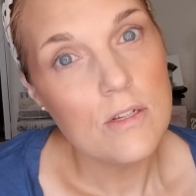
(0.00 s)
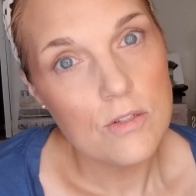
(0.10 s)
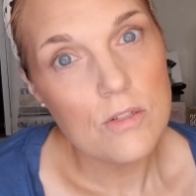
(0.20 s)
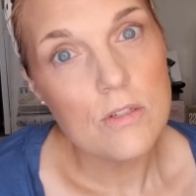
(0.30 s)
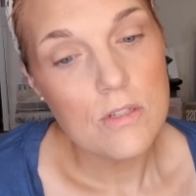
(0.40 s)

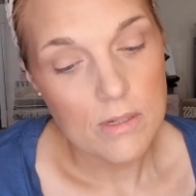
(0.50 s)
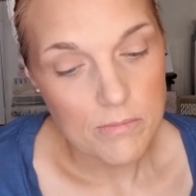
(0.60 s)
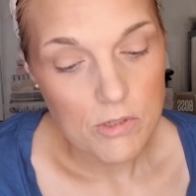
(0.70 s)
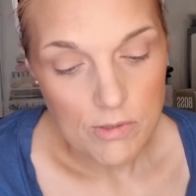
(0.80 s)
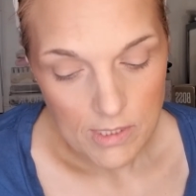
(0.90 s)
some
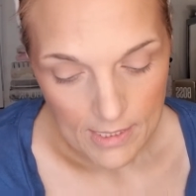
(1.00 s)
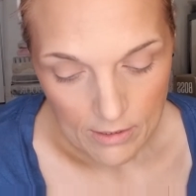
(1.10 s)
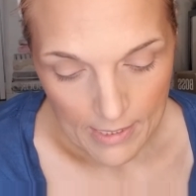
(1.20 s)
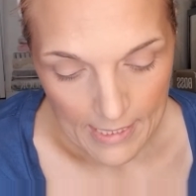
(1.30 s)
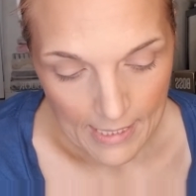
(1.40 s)
suicidal
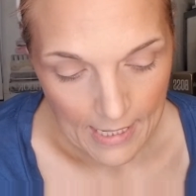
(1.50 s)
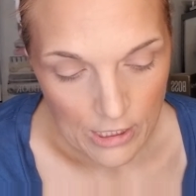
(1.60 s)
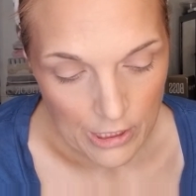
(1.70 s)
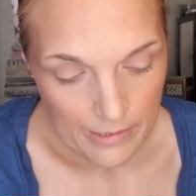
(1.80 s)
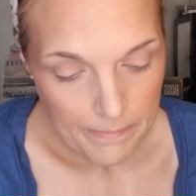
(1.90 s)

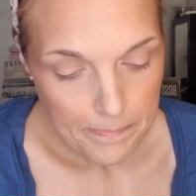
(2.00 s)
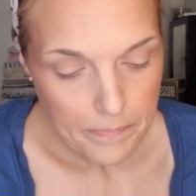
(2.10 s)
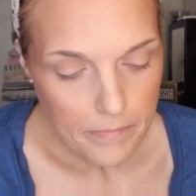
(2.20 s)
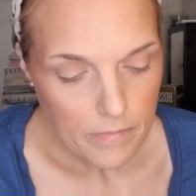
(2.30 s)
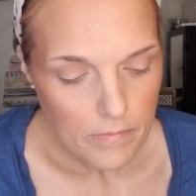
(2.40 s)
ideation.
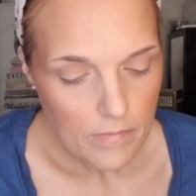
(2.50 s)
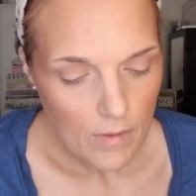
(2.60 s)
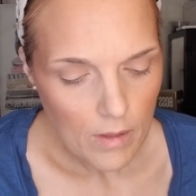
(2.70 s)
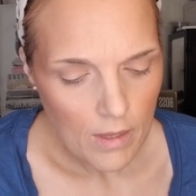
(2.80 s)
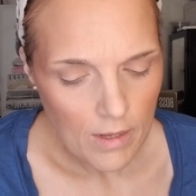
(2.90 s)

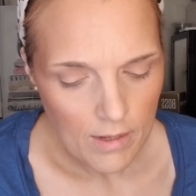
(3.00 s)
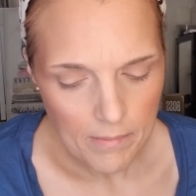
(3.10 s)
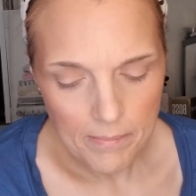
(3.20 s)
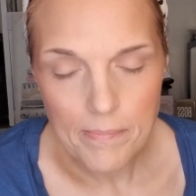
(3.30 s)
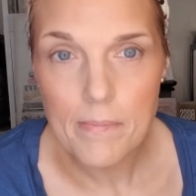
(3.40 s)

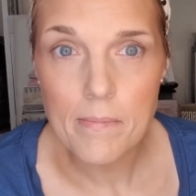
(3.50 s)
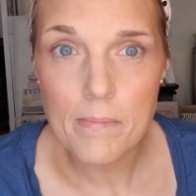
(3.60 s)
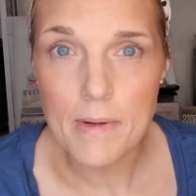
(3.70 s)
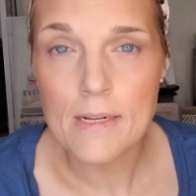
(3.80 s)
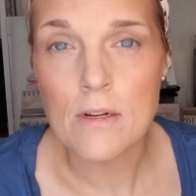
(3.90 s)

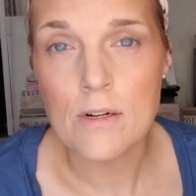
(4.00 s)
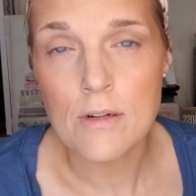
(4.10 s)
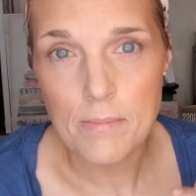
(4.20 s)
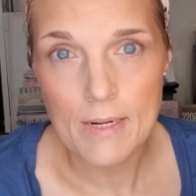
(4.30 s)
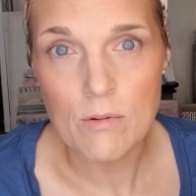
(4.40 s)
My daughter,
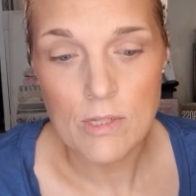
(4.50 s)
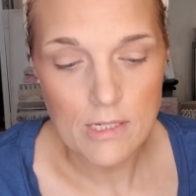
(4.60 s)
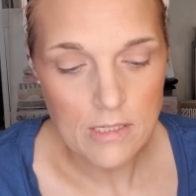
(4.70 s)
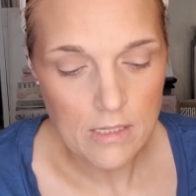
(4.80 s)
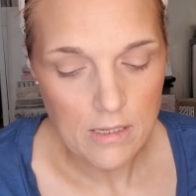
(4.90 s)
my oldest,